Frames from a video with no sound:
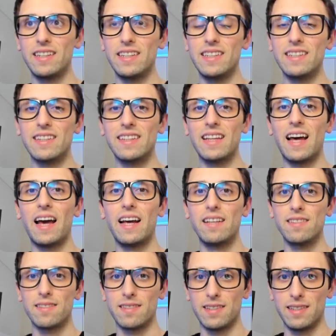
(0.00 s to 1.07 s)
it
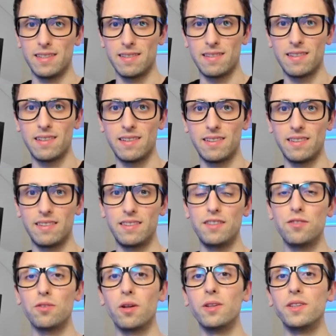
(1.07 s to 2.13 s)
enhances the
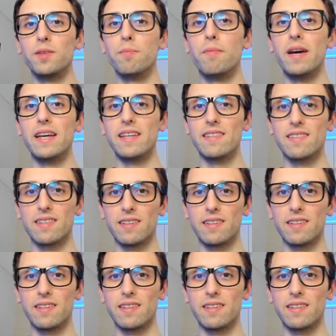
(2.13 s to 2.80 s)
solid base,